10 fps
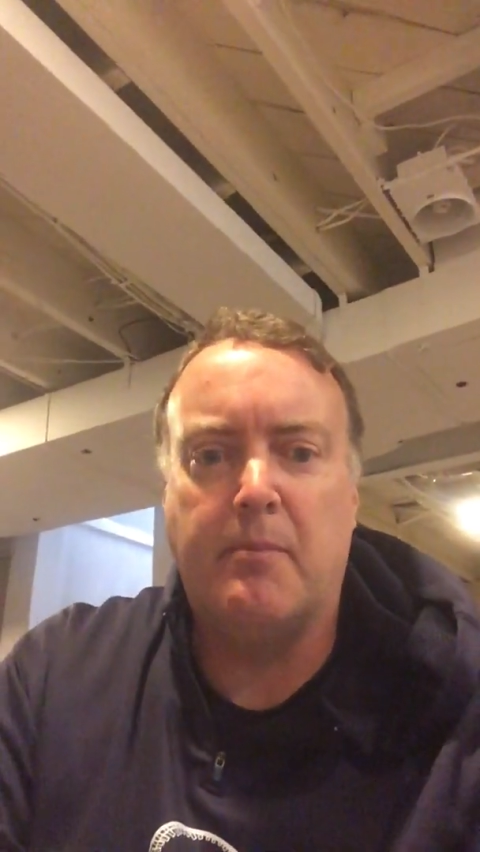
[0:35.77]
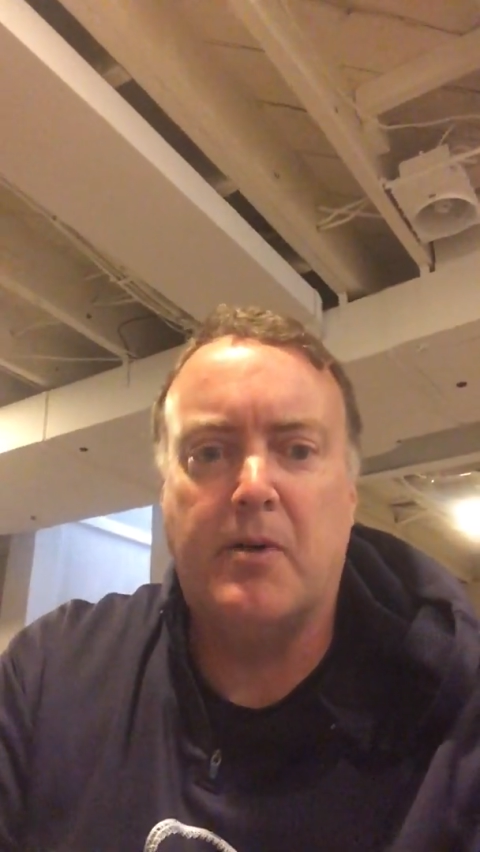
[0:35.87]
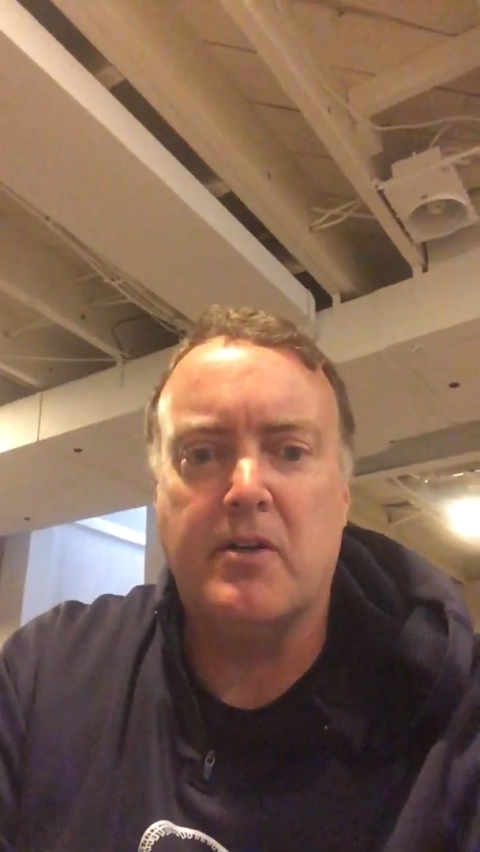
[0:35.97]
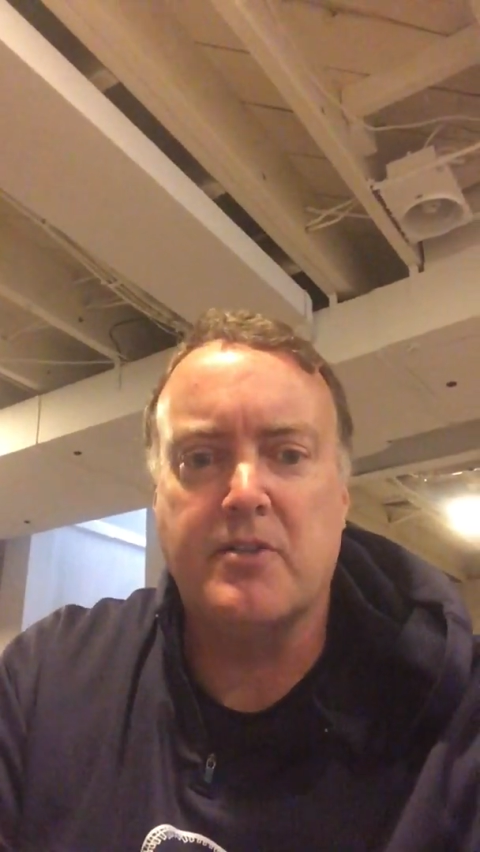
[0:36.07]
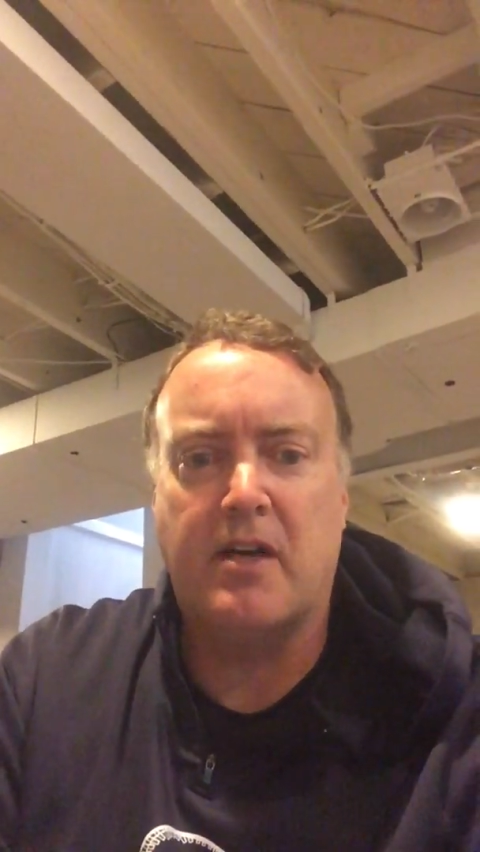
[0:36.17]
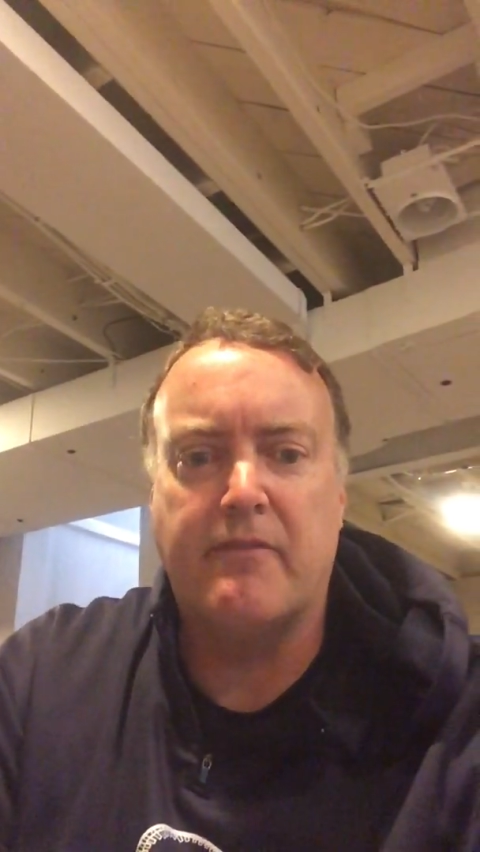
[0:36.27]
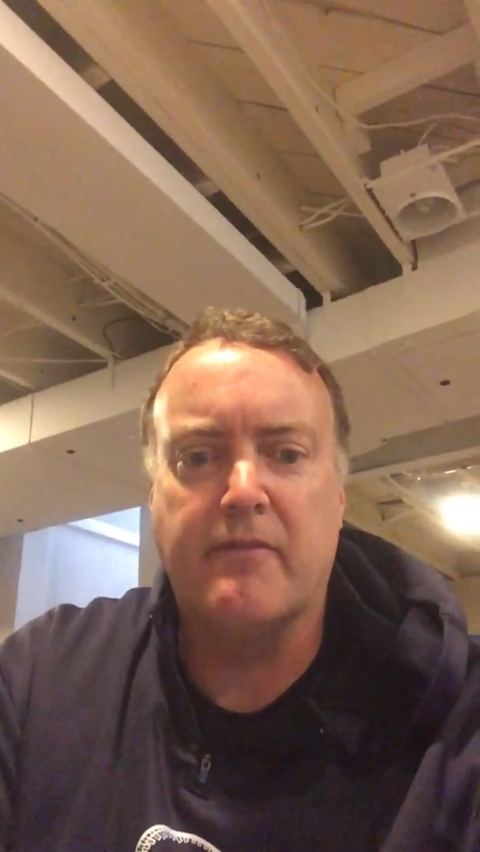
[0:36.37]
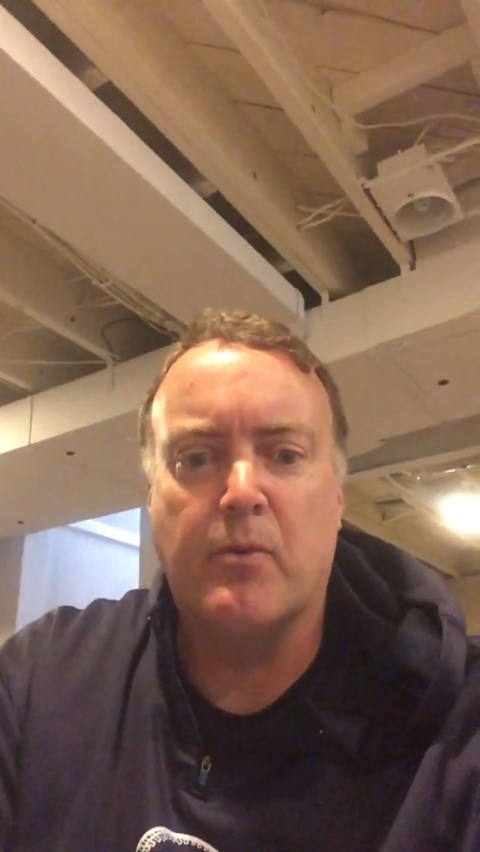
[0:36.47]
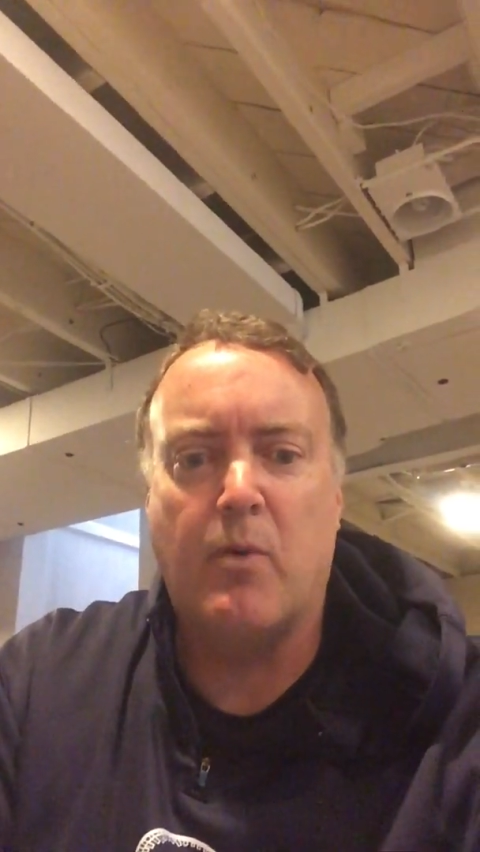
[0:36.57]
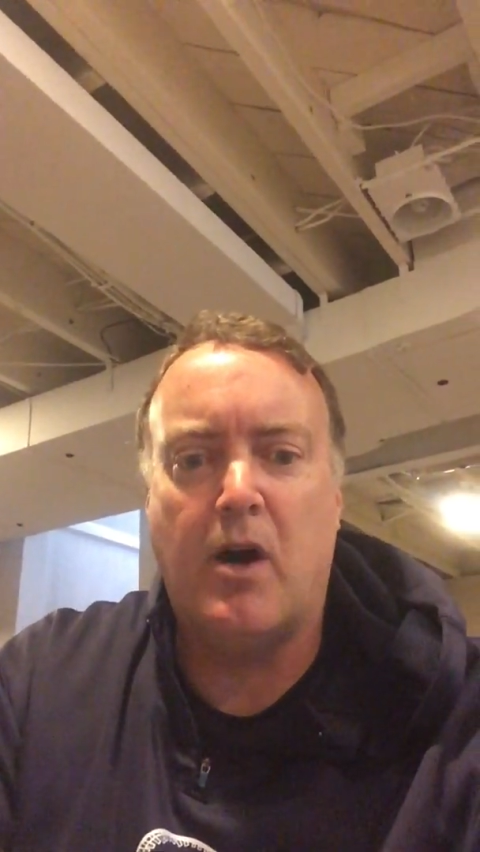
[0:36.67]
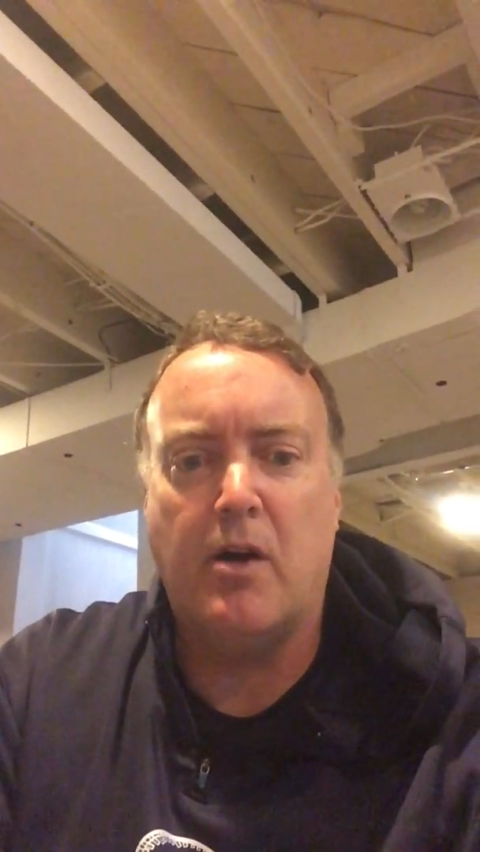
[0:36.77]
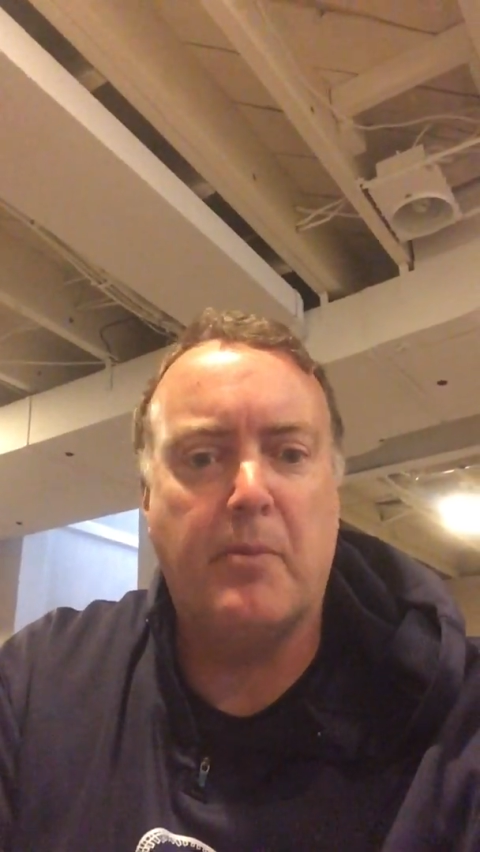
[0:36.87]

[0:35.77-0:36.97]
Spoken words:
balls off of the wall.